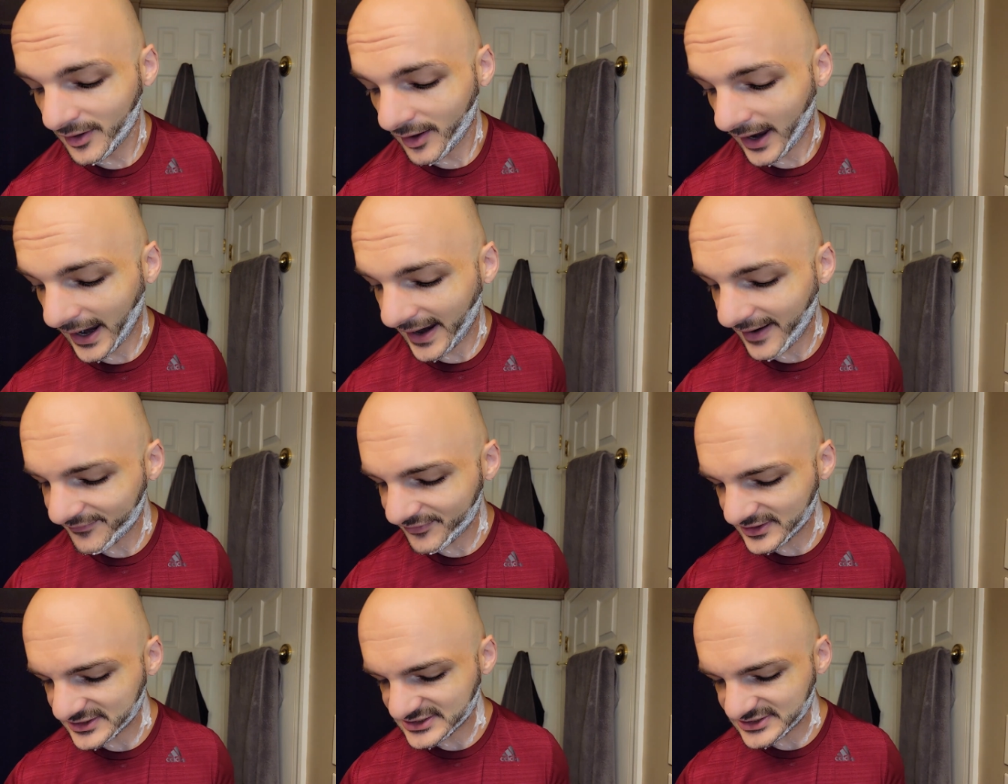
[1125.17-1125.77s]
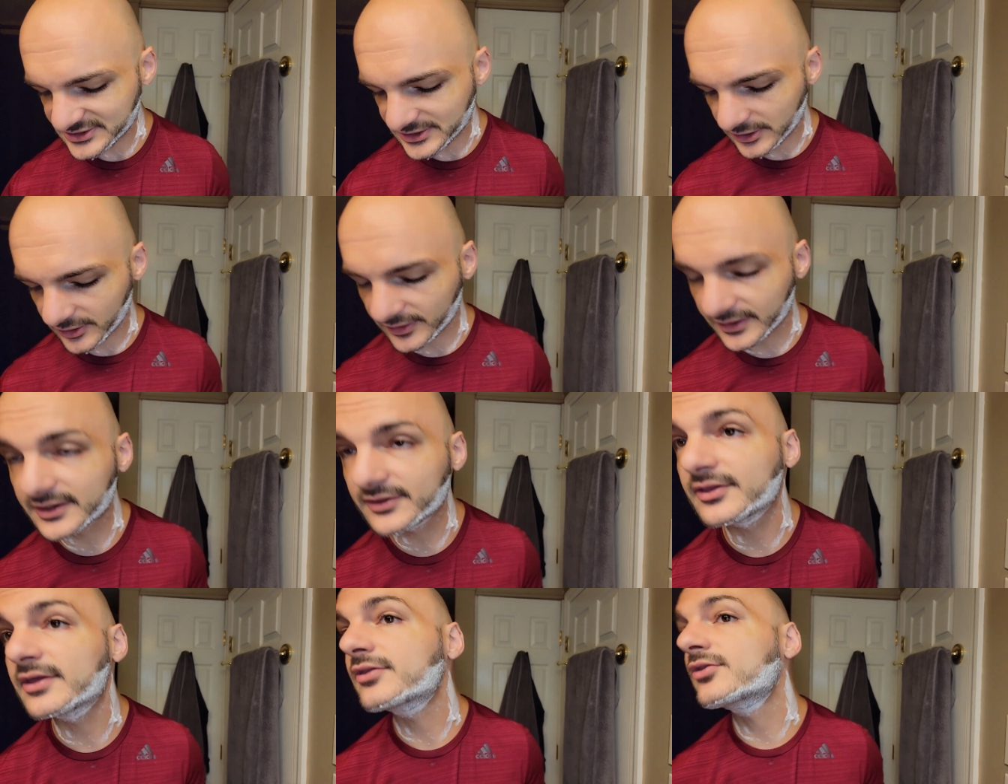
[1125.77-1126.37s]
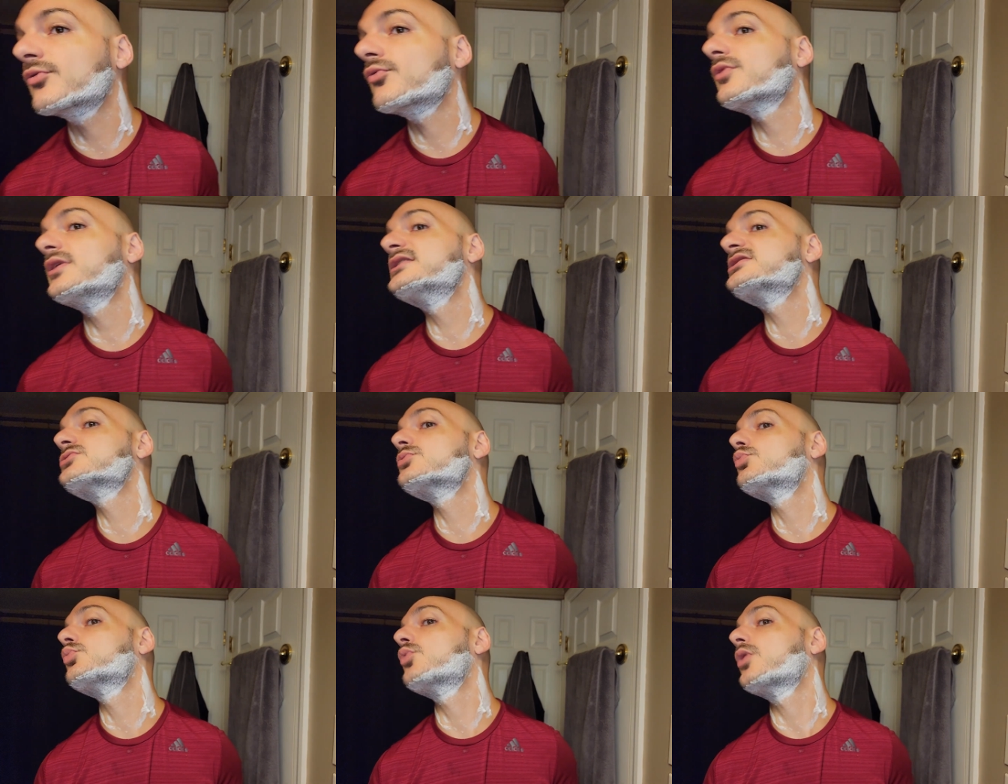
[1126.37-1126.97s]
I have this theory that the
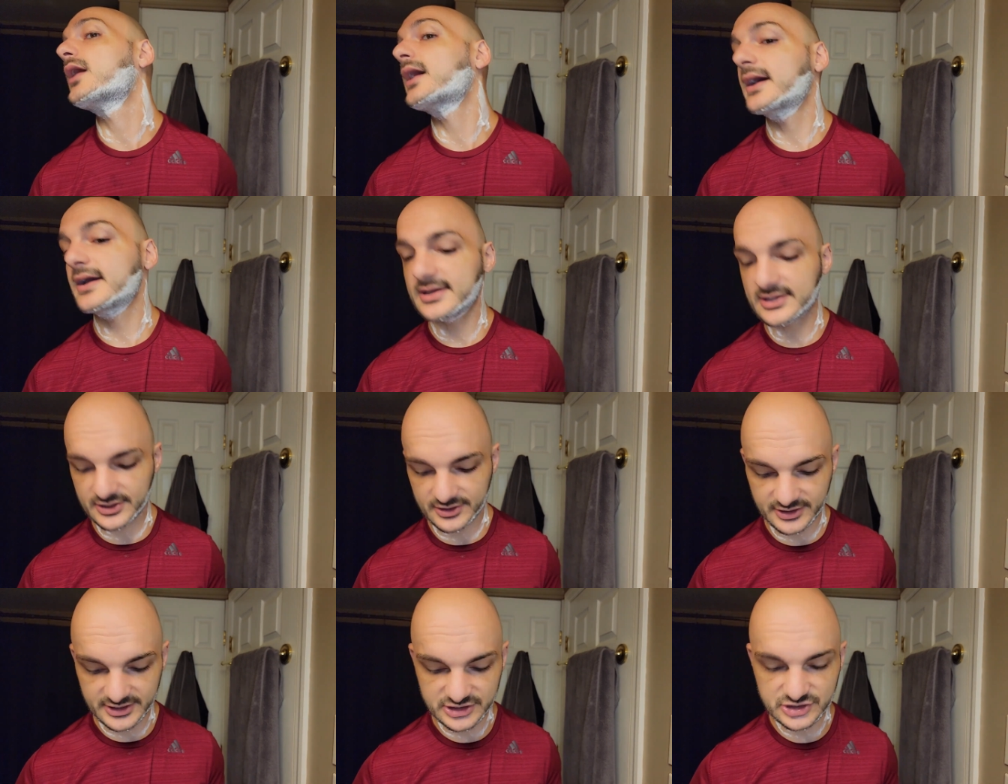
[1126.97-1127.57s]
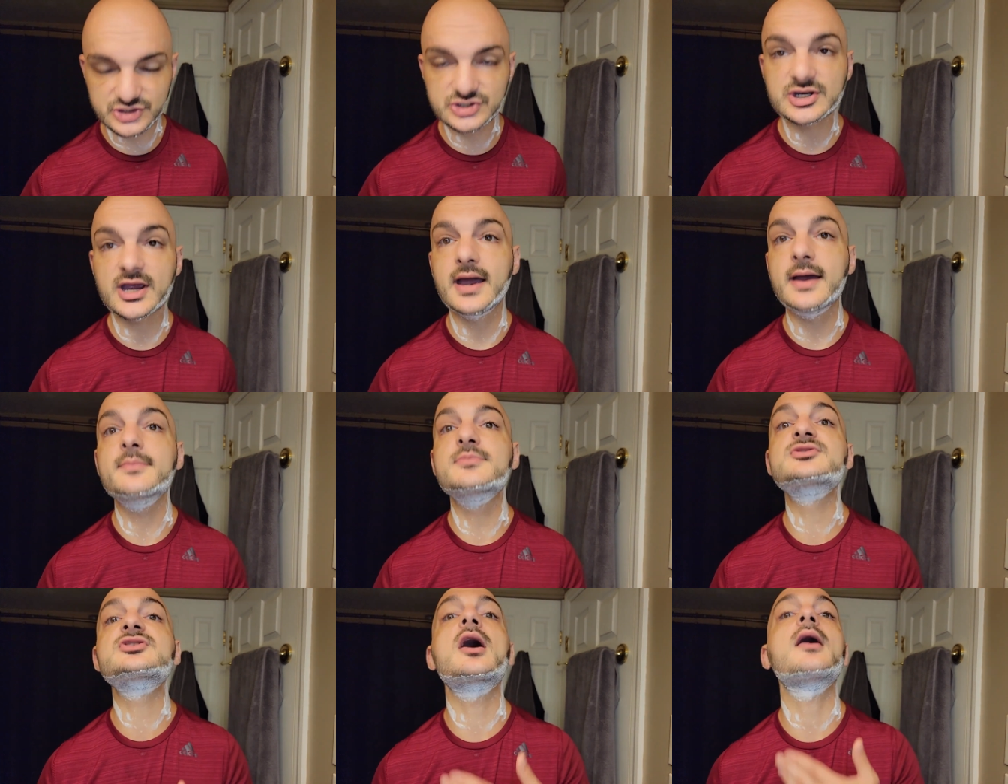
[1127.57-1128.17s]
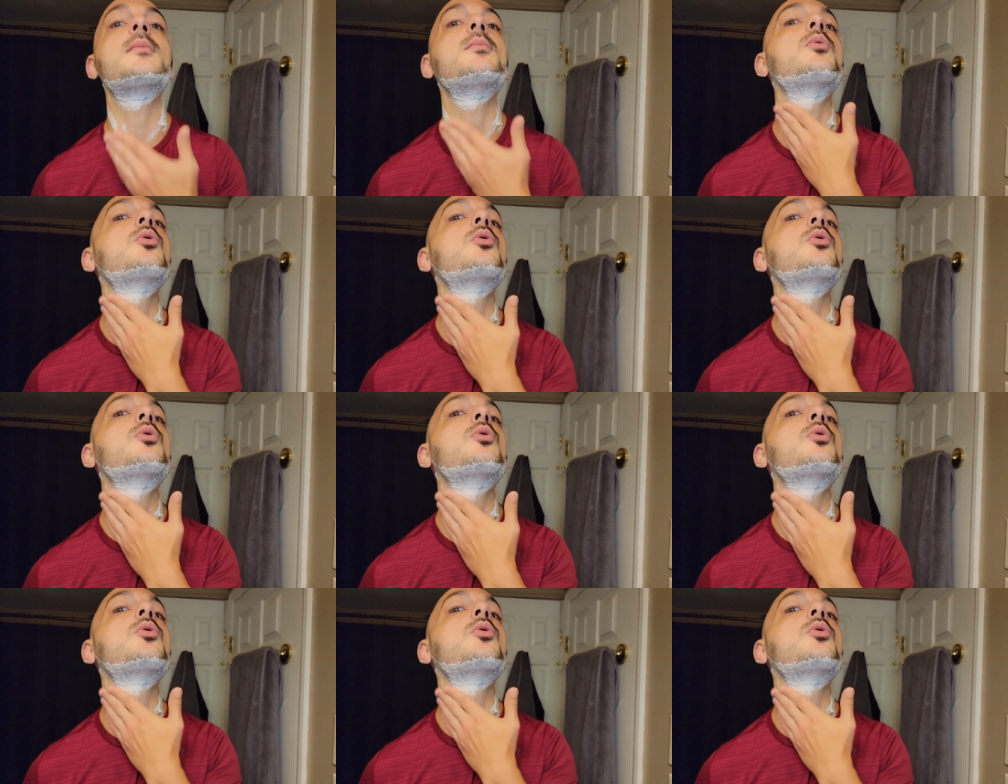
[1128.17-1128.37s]
reason why these gems got